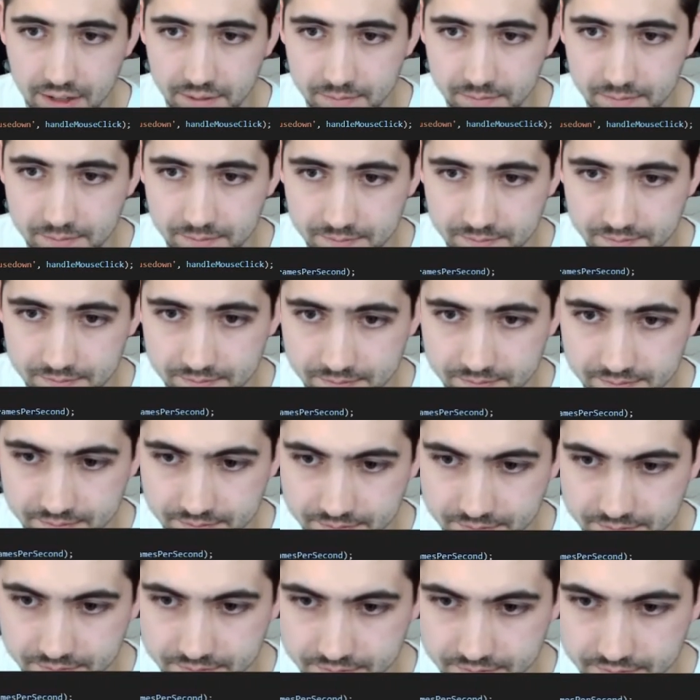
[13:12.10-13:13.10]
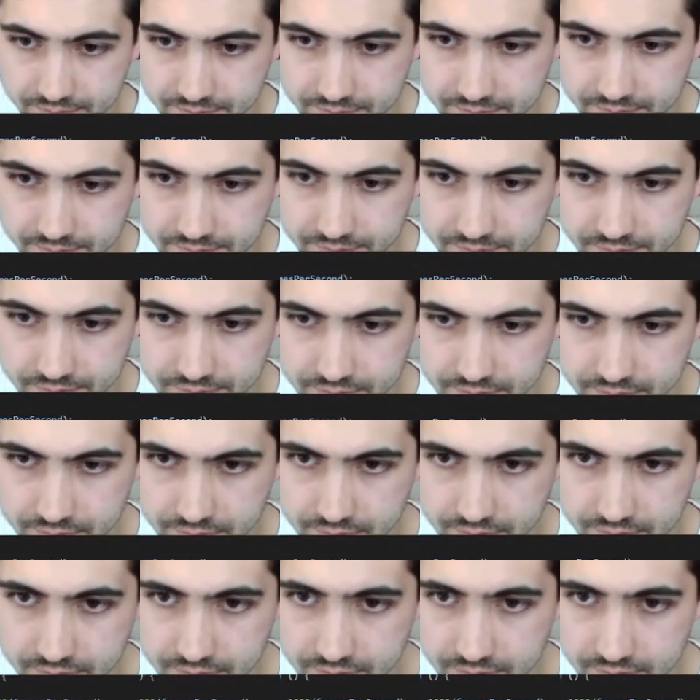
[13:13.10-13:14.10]
we don't actually need in this case, but that's
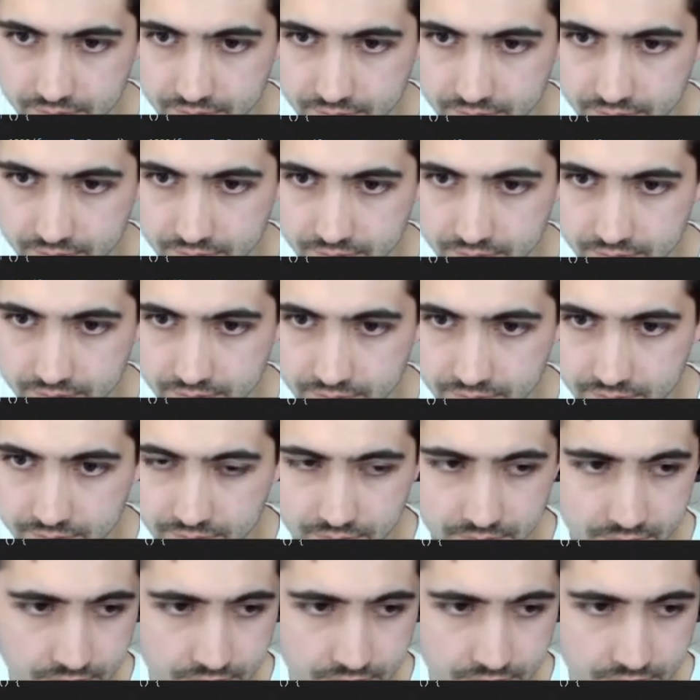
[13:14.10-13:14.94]
standard